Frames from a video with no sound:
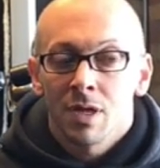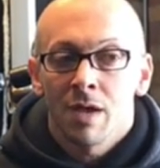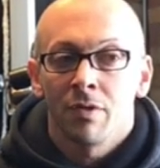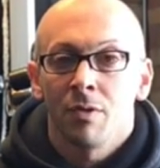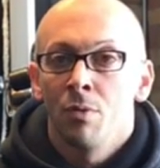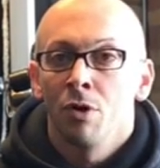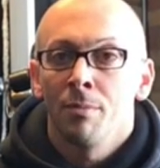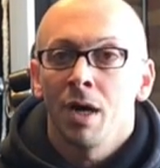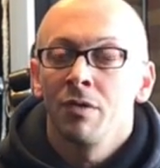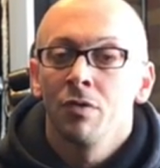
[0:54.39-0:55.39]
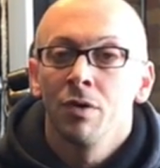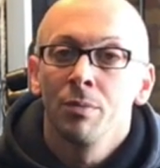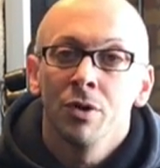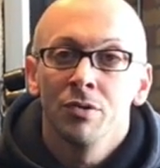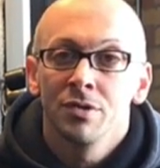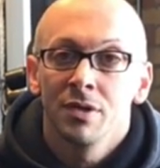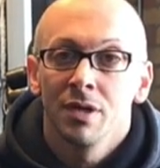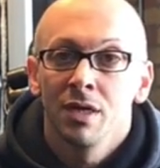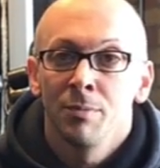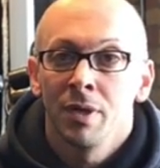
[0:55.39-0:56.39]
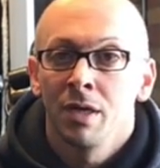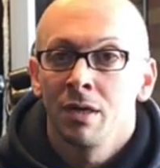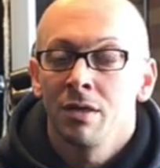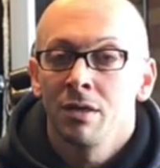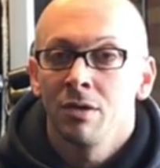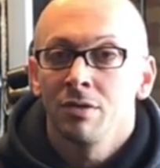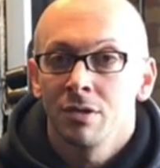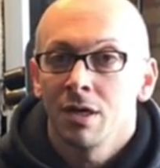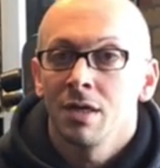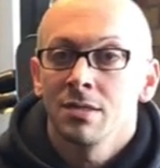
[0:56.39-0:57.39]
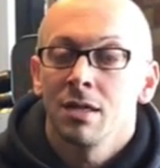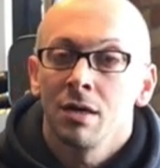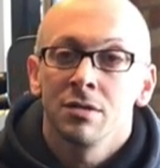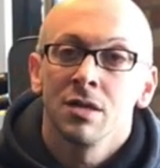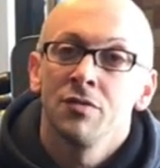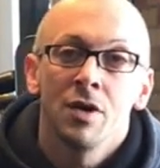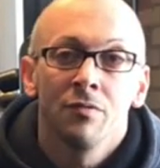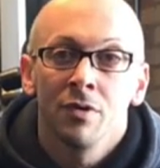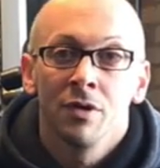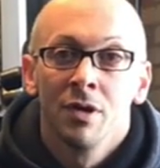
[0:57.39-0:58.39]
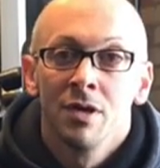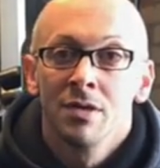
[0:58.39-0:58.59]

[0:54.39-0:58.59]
having a more mindful approach at the beginning of the year to kind of set ourselves up for